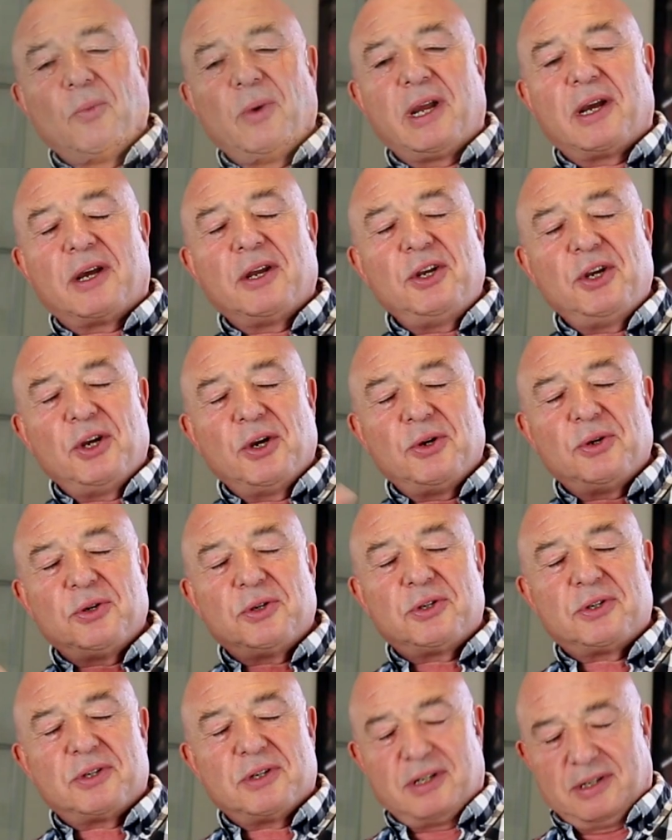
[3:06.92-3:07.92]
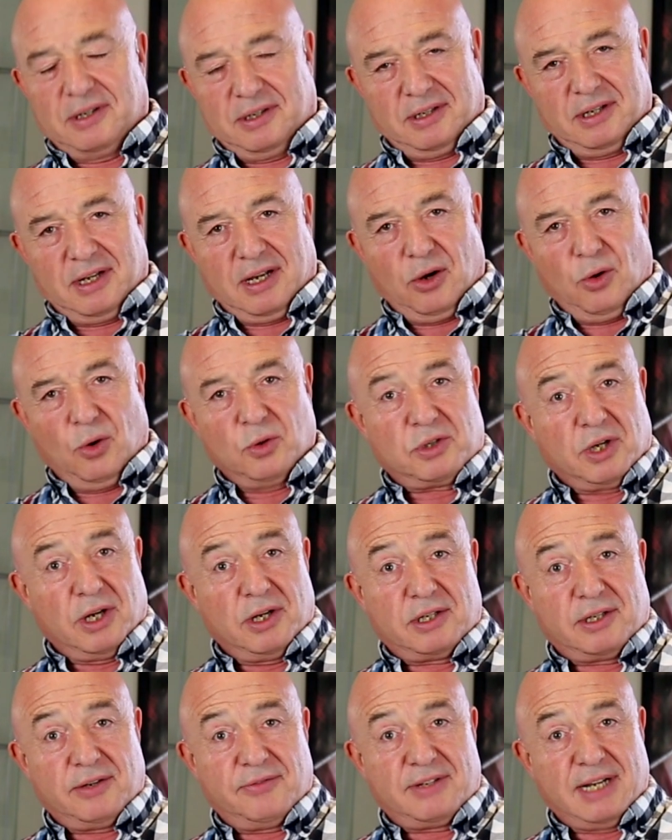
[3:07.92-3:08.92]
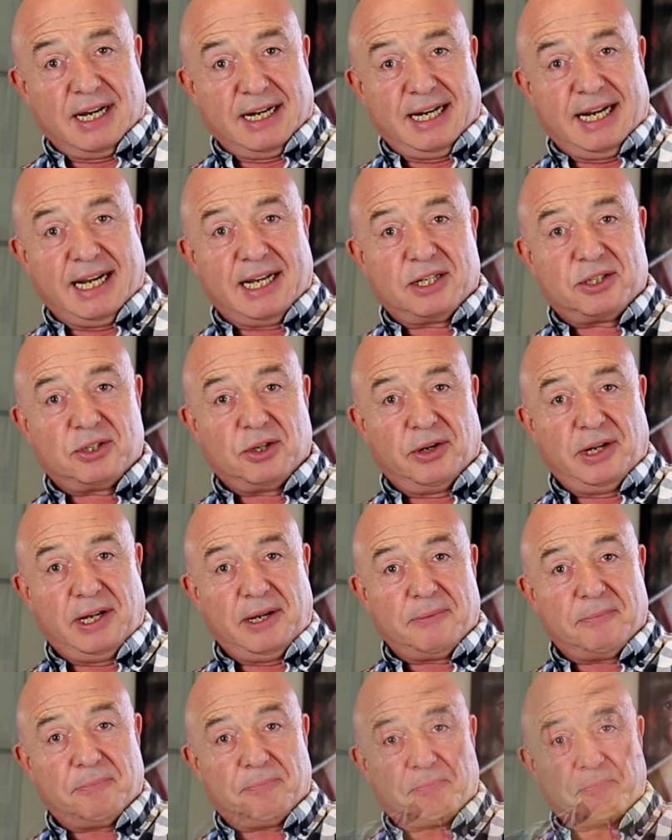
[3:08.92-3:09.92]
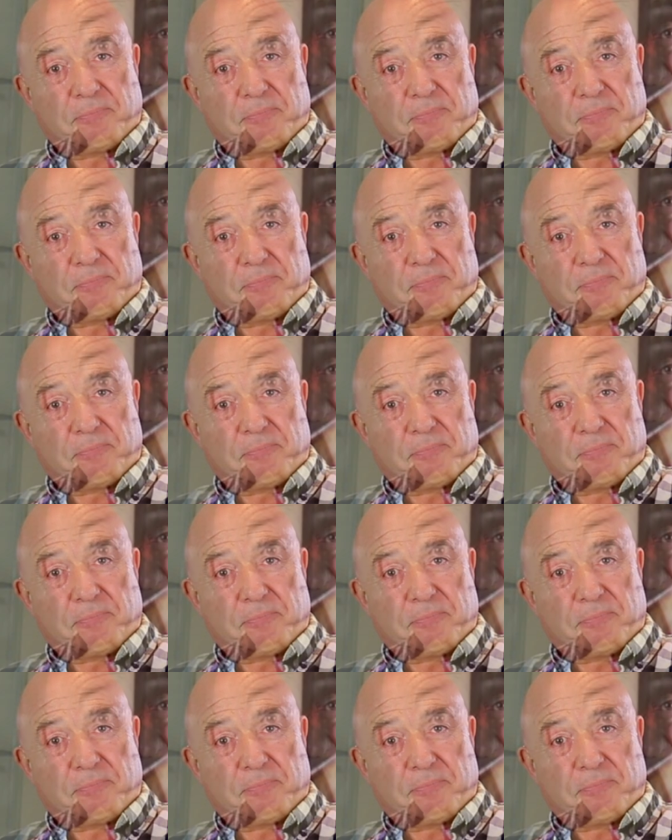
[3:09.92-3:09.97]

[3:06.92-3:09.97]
We can use alternative techniques on it.